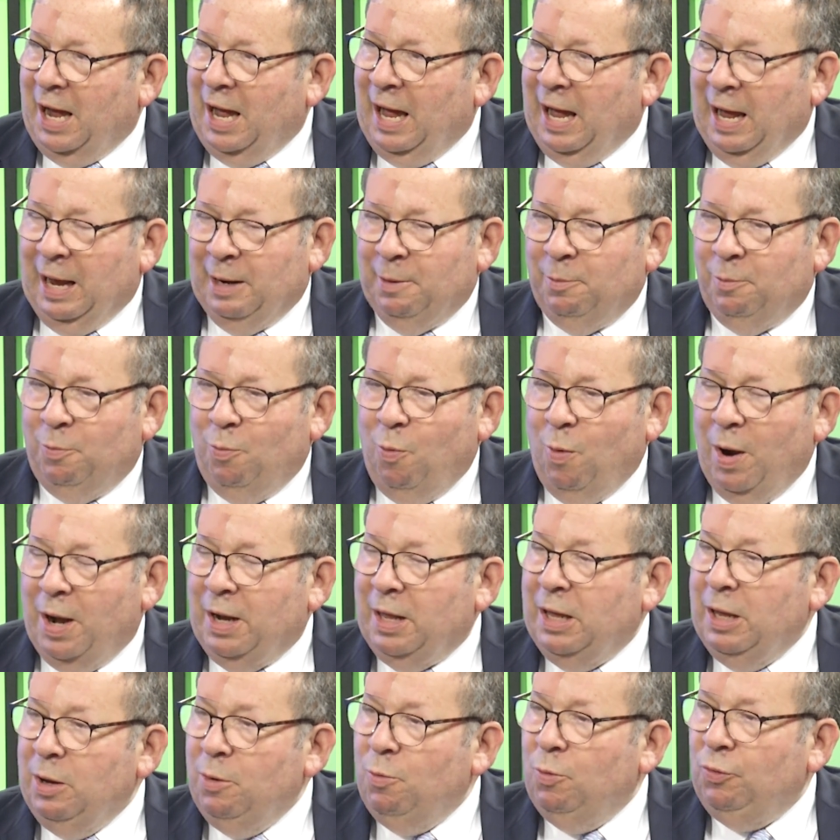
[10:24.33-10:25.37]
And when
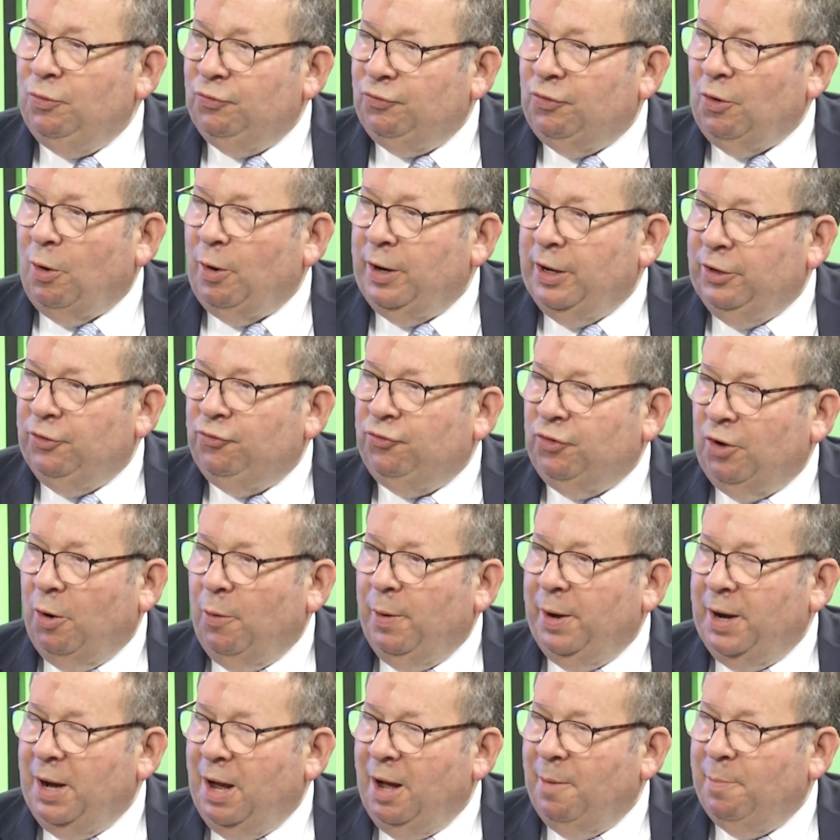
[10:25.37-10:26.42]
he started
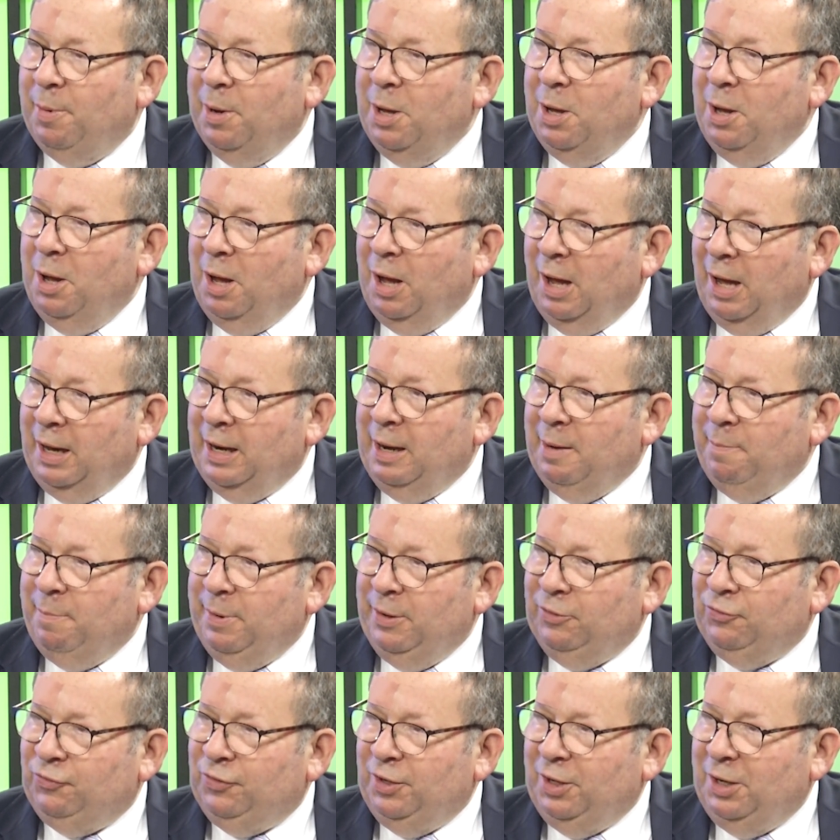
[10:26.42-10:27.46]
showing up on
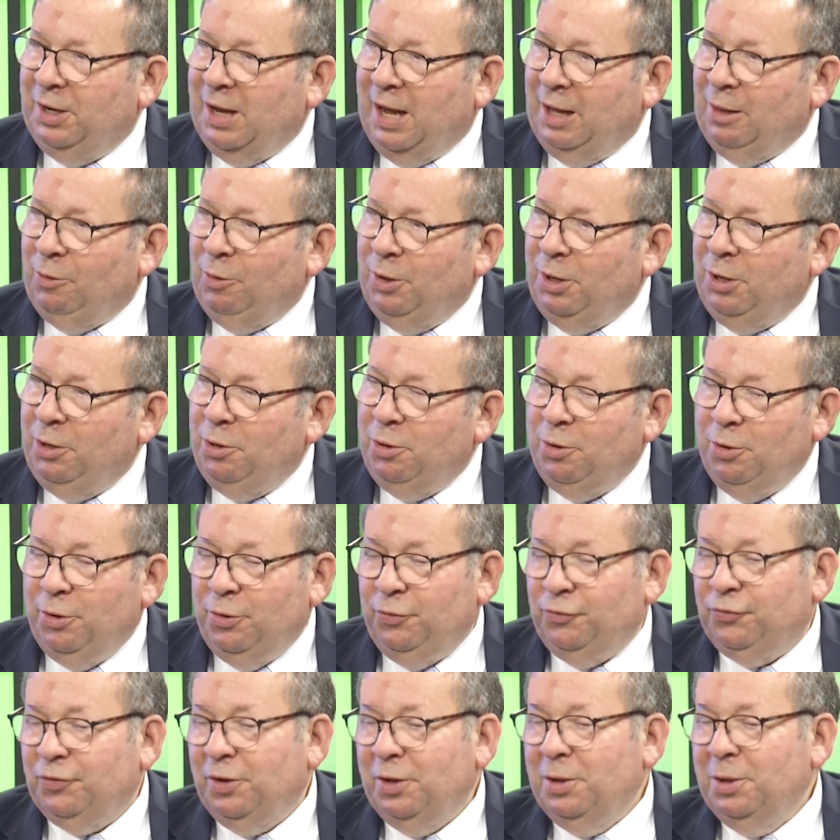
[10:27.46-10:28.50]
NBC Nightly
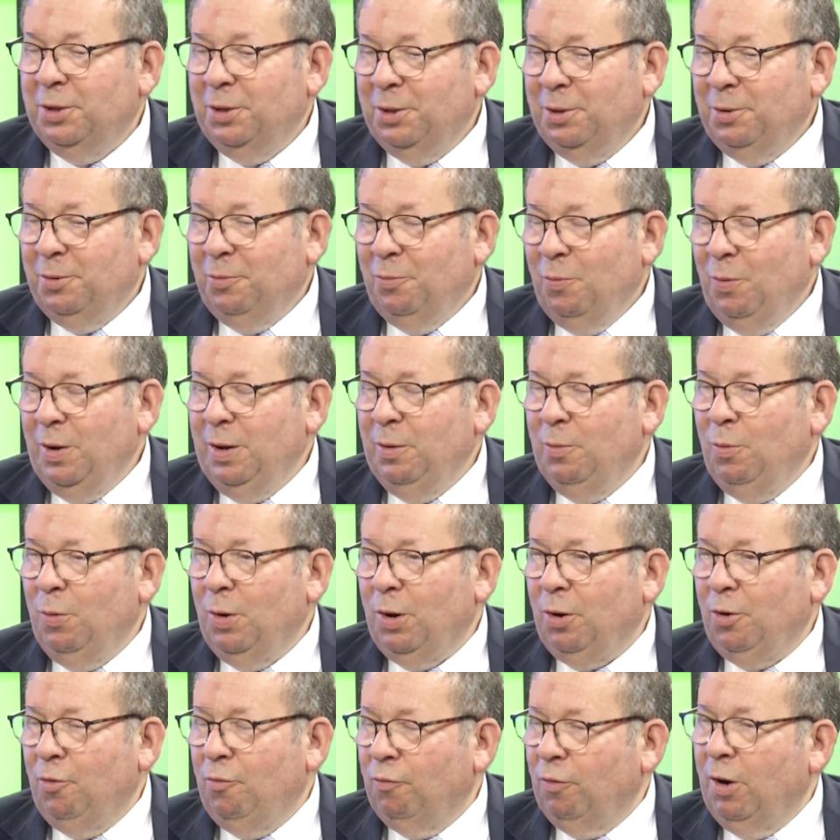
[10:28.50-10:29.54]
News, we
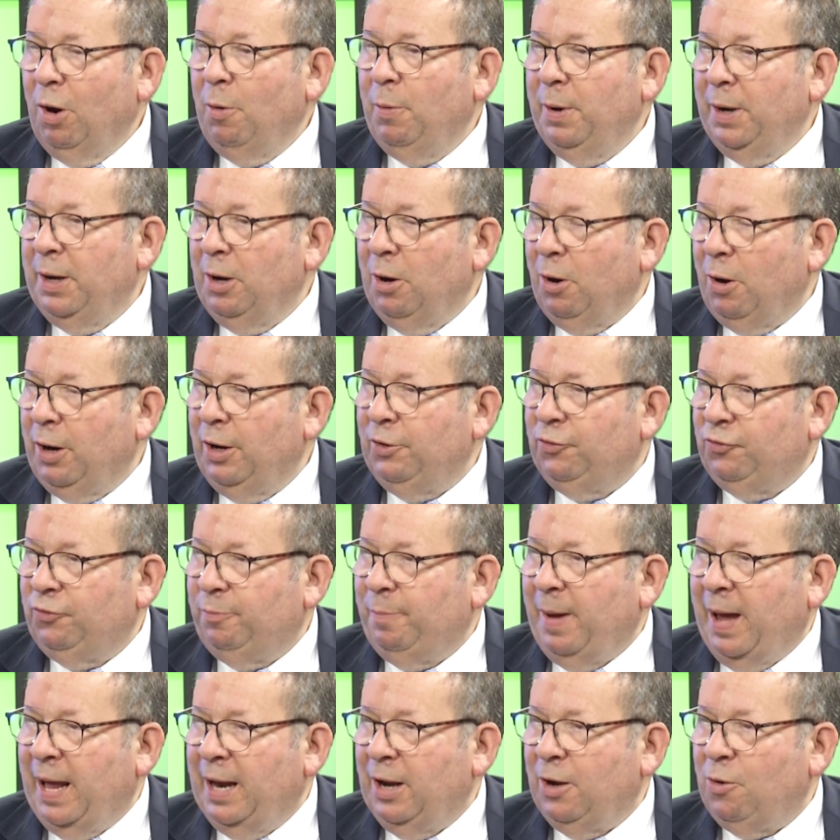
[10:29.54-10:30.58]
were growing our
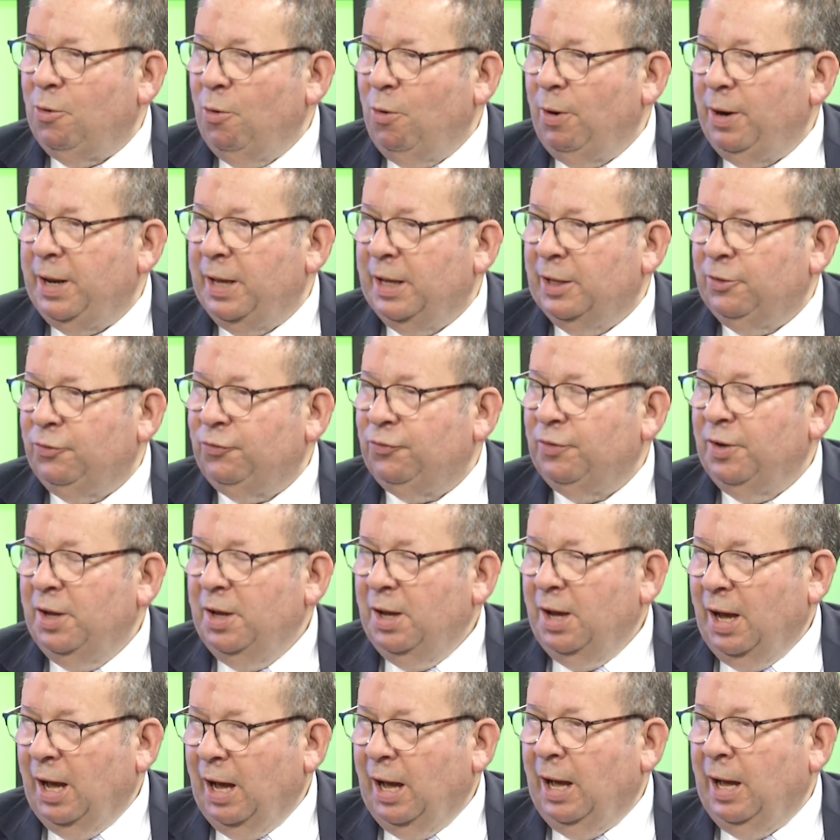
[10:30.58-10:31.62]
Hispanic audience
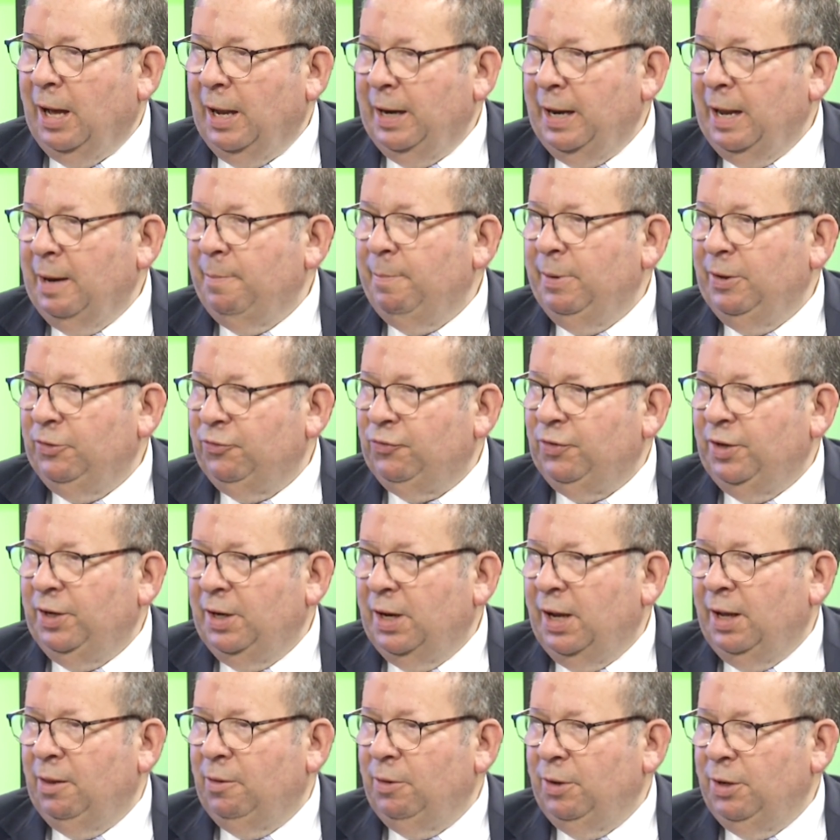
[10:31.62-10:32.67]
on NBC
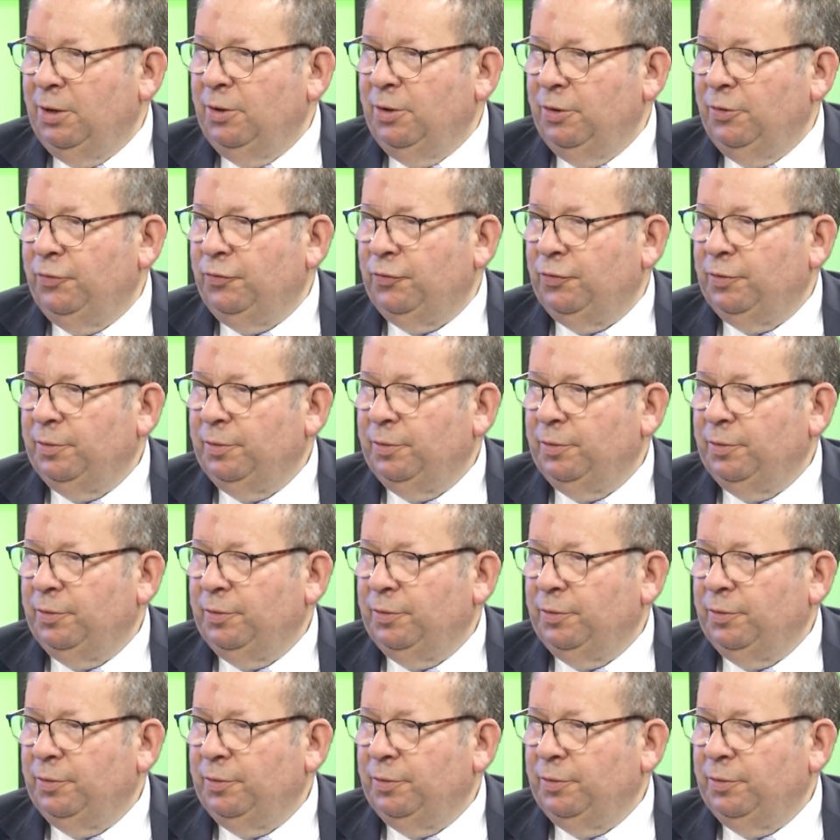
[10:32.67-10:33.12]
Nightly News.